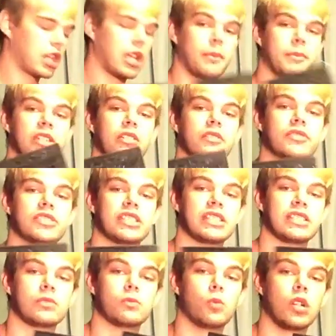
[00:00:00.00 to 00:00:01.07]
Copy of
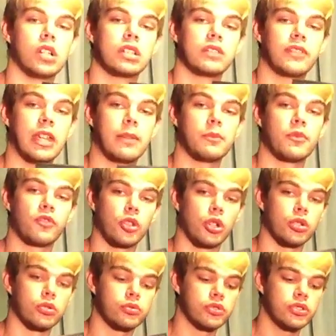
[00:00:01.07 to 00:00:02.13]
season one of Game of
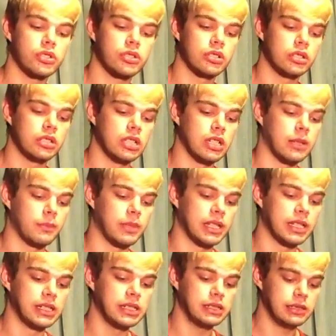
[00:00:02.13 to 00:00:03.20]
Thrones, the
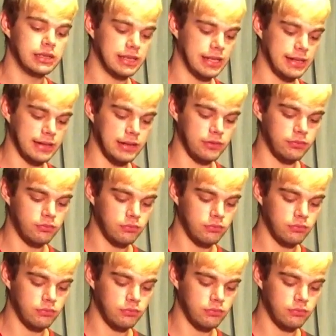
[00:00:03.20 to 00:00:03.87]
complete season.